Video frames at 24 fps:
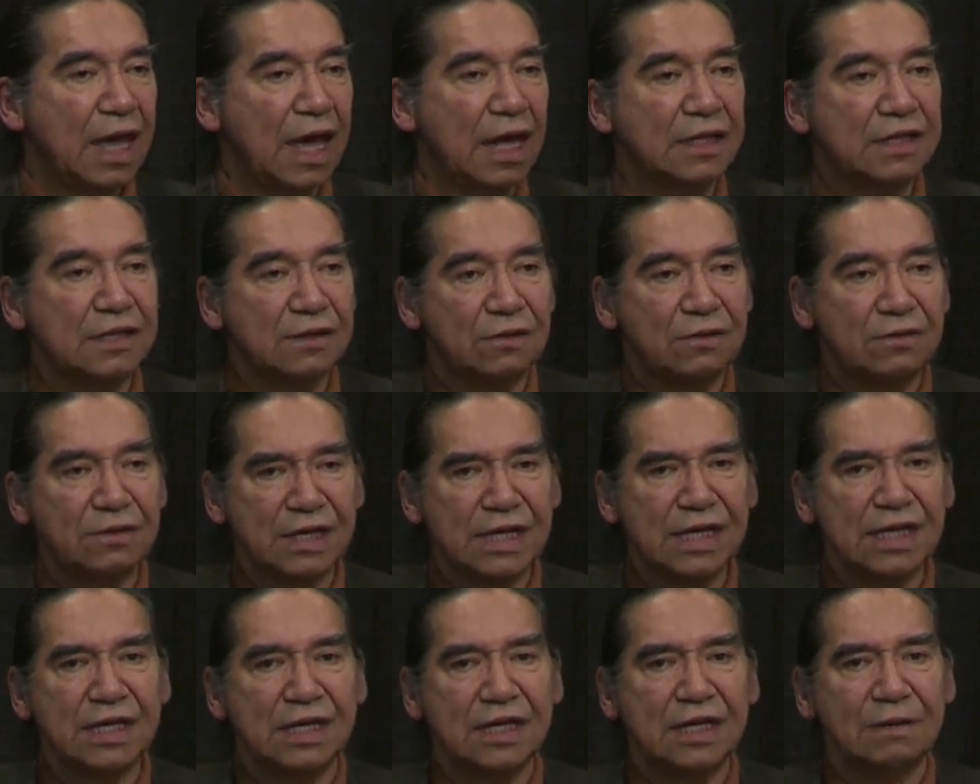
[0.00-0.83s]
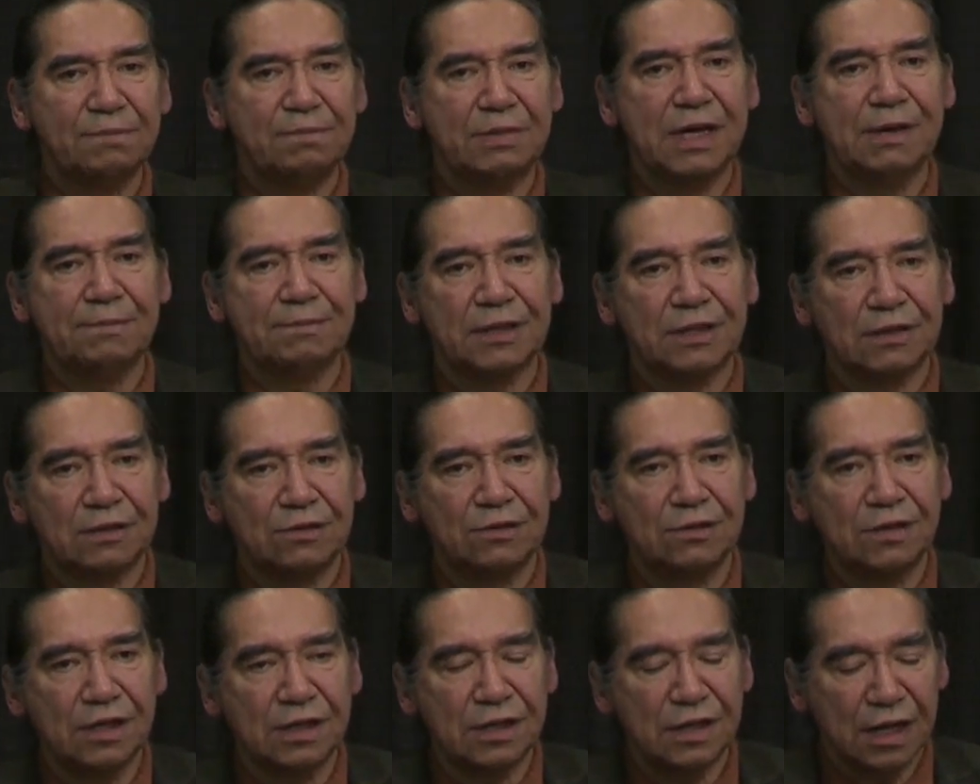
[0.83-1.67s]
And so the Indian people
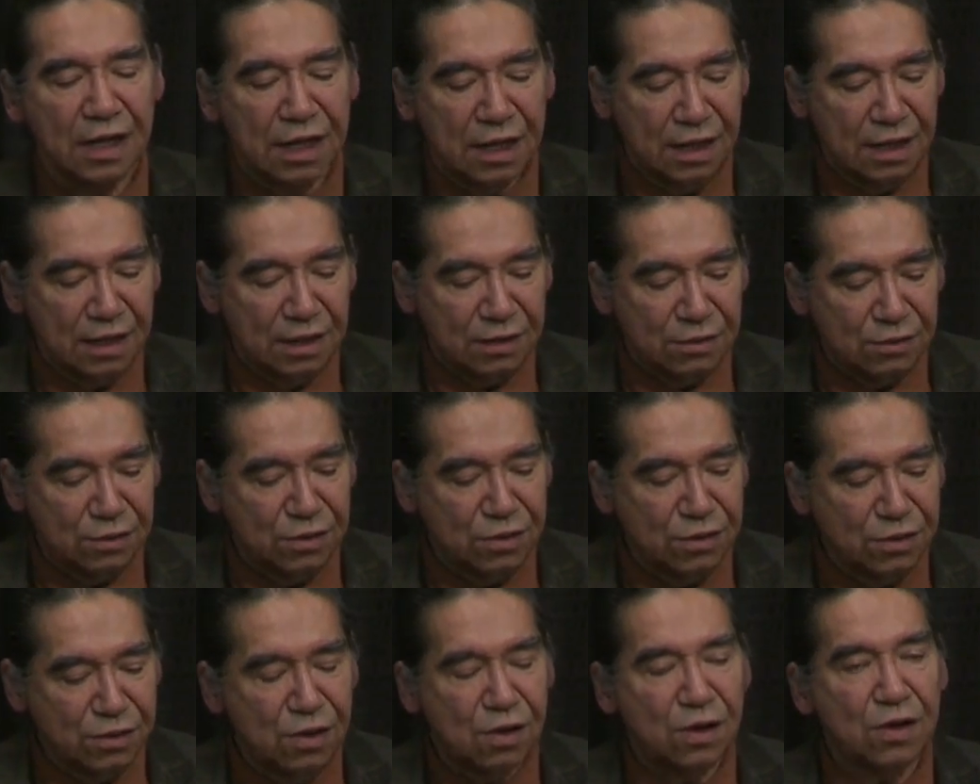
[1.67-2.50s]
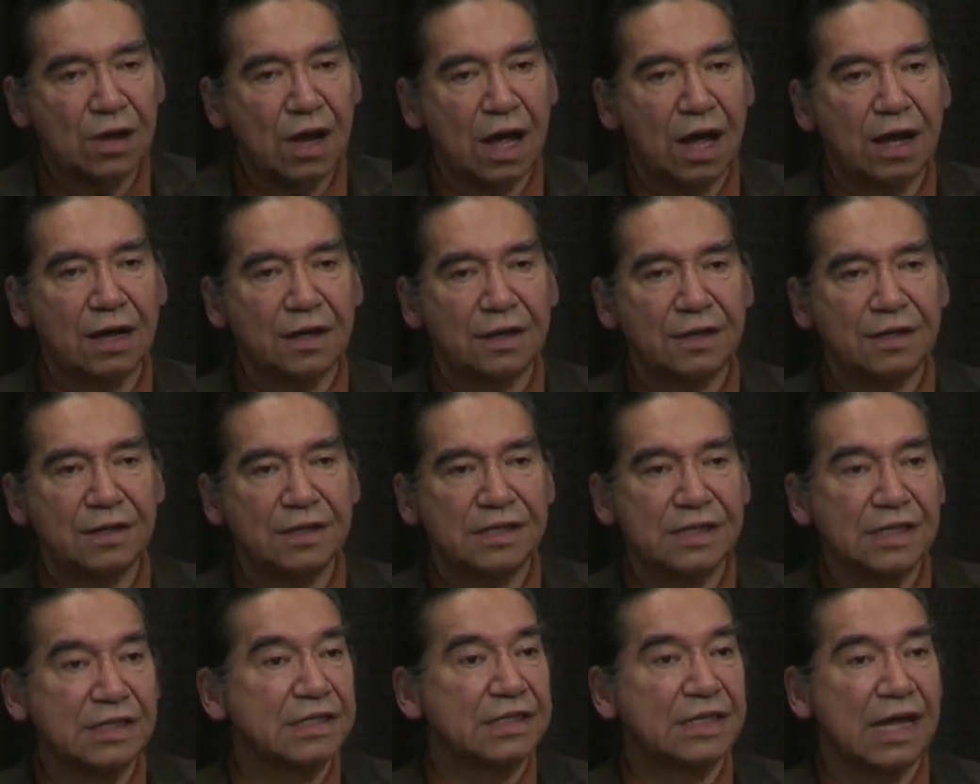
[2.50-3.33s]
couldn't, could no
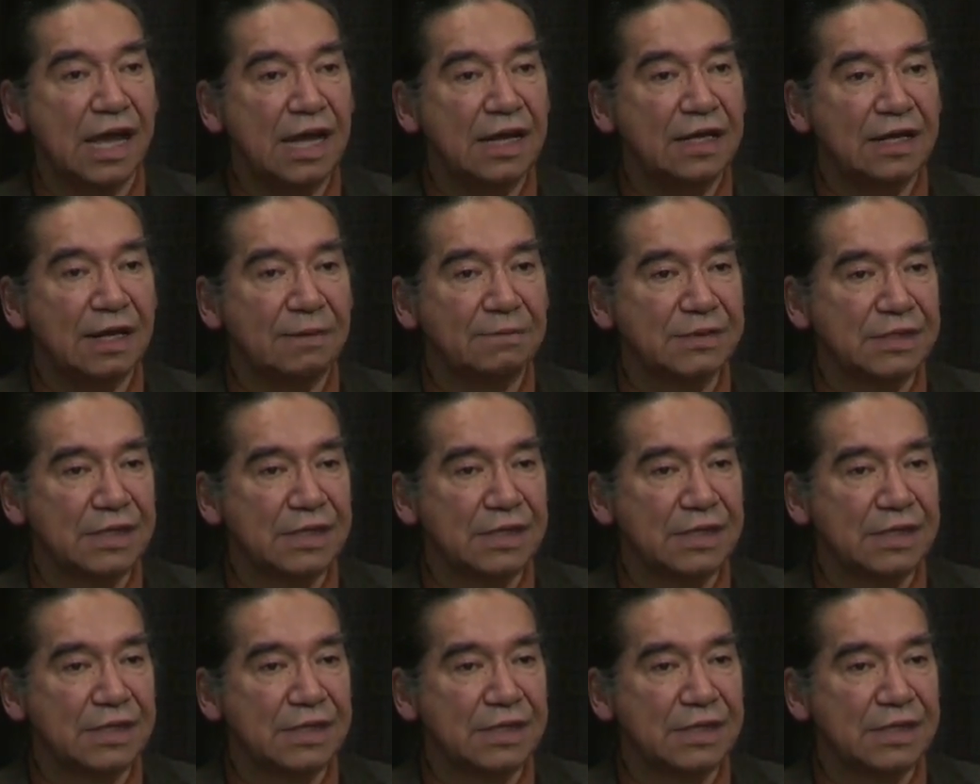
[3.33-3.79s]
longer sustain